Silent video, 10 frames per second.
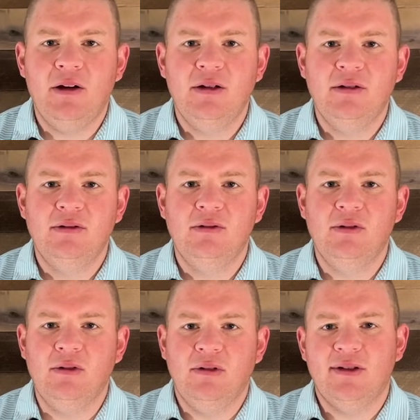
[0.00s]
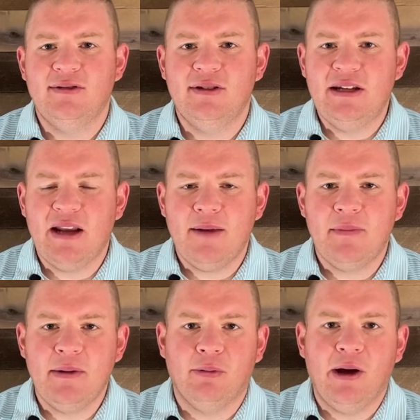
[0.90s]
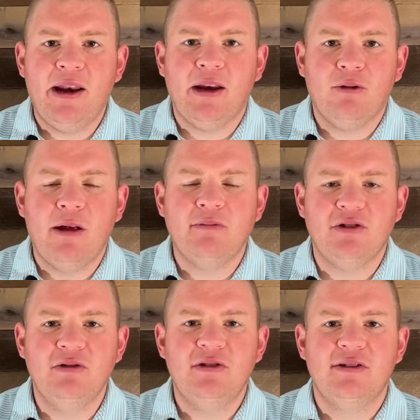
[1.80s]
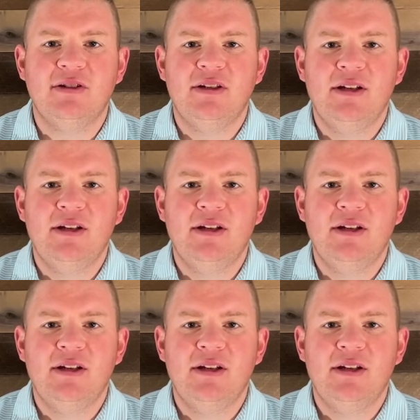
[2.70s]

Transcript: It need not be bread and grape juice,